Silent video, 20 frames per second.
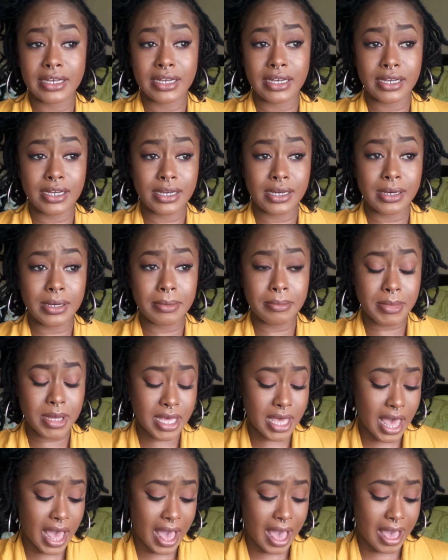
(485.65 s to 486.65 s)

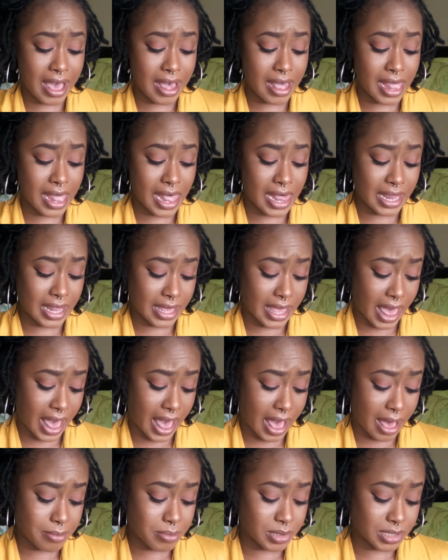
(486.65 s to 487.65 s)

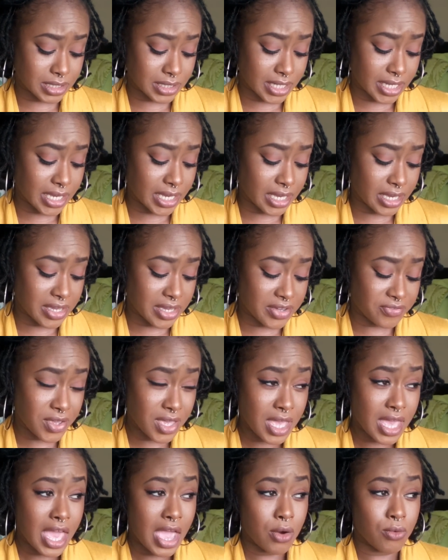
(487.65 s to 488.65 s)
I believe
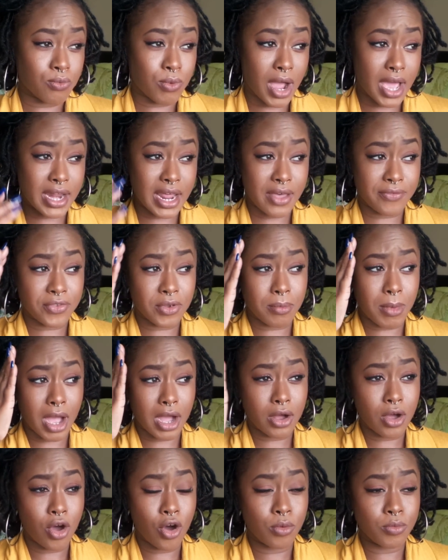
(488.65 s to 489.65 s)
right after
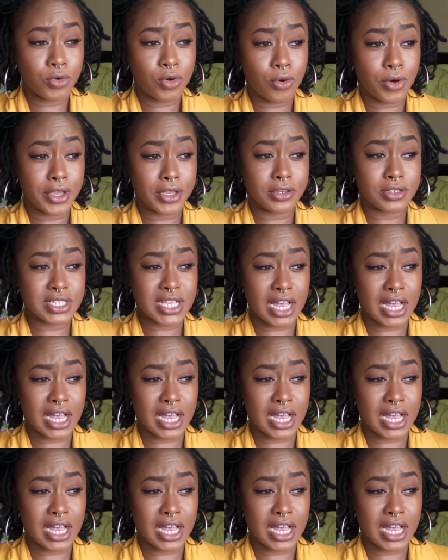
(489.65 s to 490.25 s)
my comb coils.